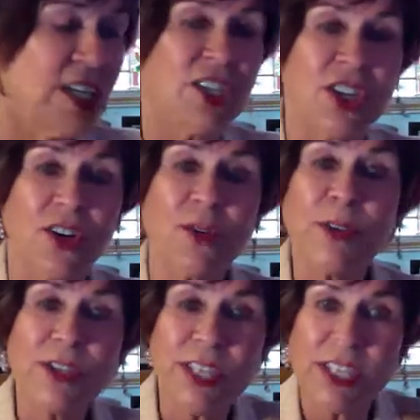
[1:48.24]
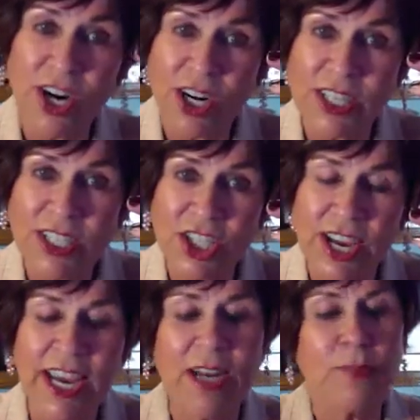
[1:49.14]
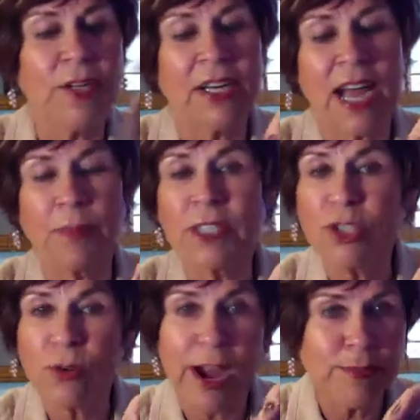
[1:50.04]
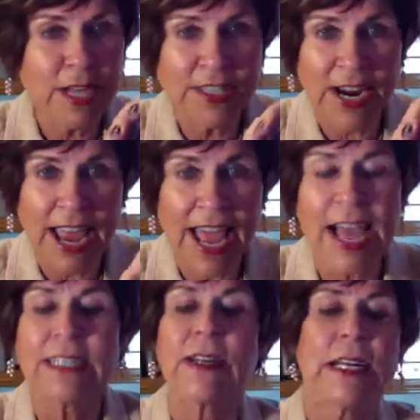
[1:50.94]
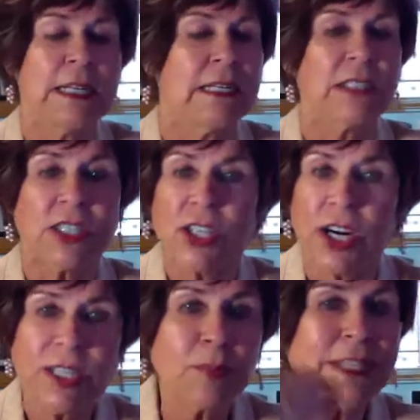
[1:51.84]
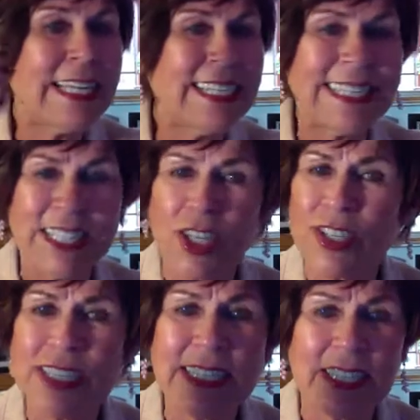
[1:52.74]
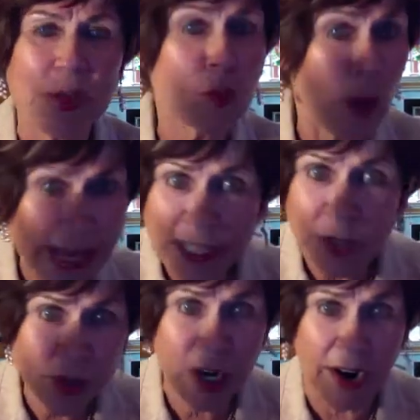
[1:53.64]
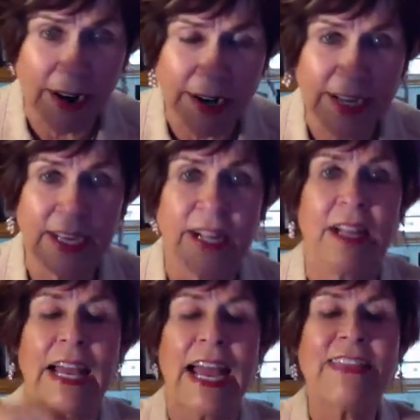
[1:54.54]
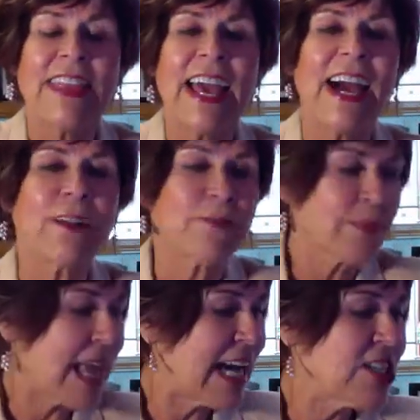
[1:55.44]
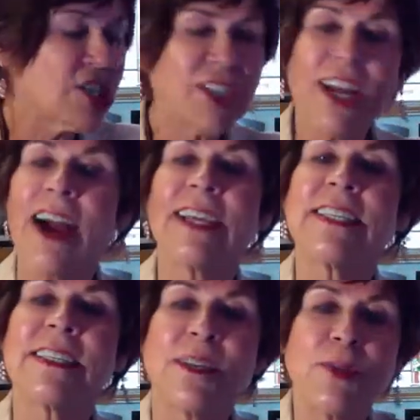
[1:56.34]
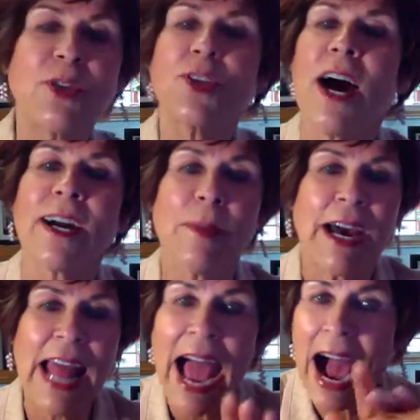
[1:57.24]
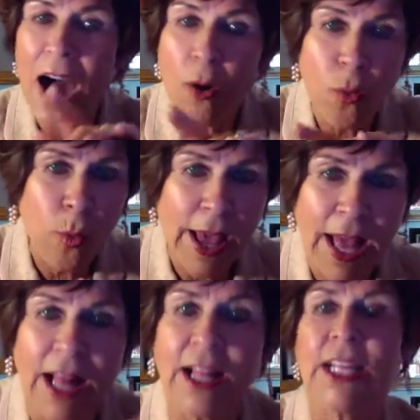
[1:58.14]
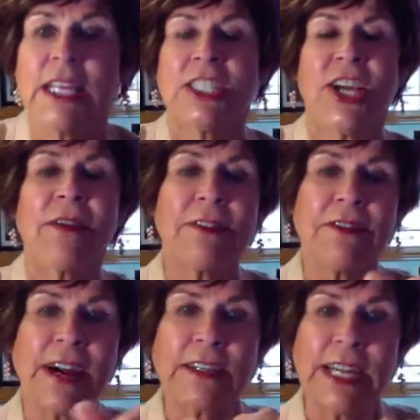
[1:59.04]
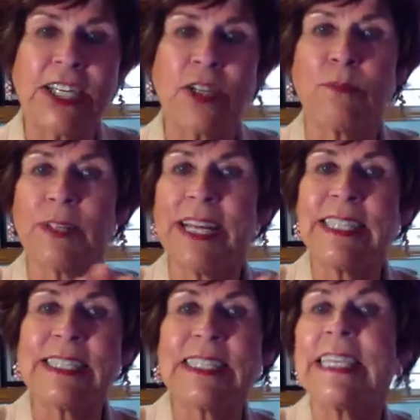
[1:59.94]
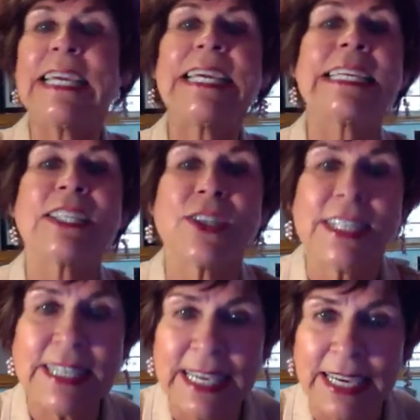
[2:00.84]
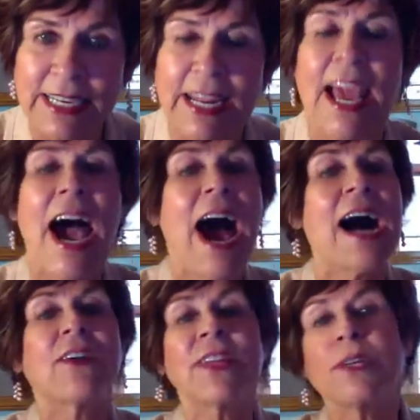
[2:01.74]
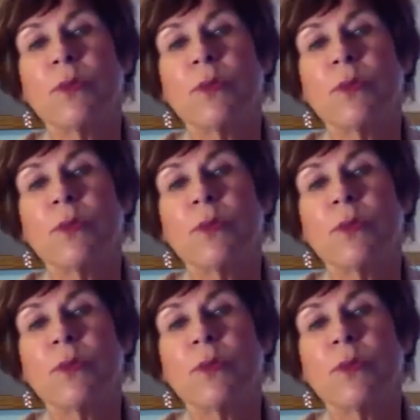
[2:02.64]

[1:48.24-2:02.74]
show them, use the darkest shade, put a couple of drops on your hand, start to blend it, and you'll see that it's way too dark. And then, as you're talking to them, you talk about how well Jafra foundation blends into the skin, how that it